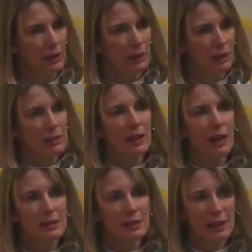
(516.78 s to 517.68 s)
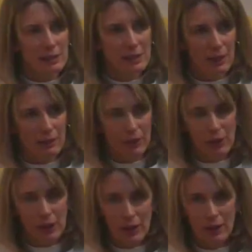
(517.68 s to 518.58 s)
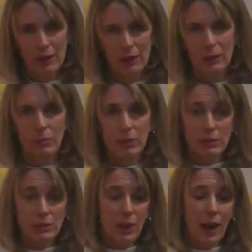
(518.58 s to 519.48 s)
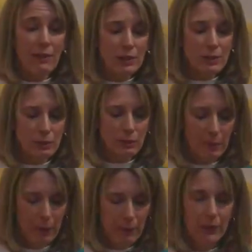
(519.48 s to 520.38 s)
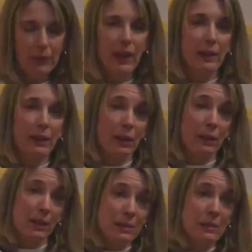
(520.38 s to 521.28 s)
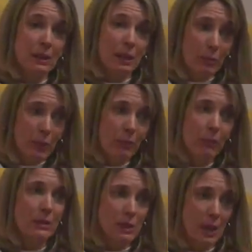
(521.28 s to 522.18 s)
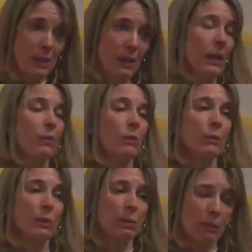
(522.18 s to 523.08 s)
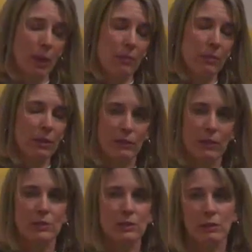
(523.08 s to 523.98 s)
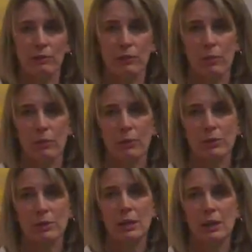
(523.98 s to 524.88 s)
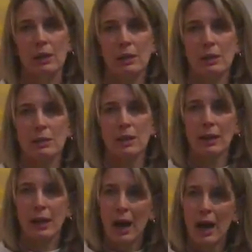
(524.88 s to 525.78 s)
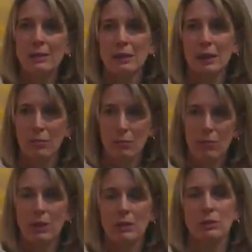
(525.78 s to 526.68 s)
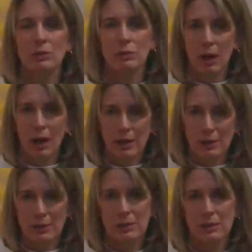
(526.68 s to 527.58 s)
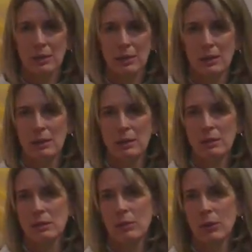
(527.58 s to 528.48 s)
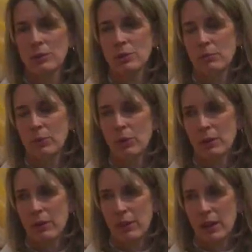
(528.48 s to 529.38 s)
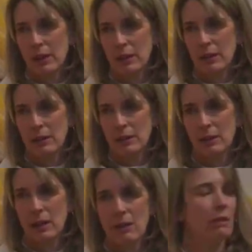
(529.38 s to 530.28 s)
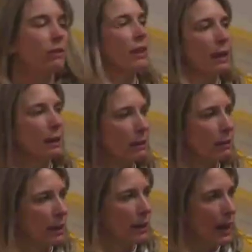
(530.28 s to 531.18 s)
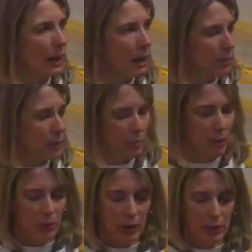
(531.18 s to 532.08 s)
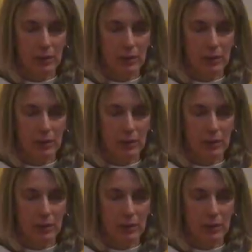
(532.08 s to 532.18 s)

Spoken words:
It's not to let us off the hook, but to drive us to remember that on this Commitment Sunday, what we remember first and foremost is that God's commitment to us is the most important thing and the thing that cannot be broken.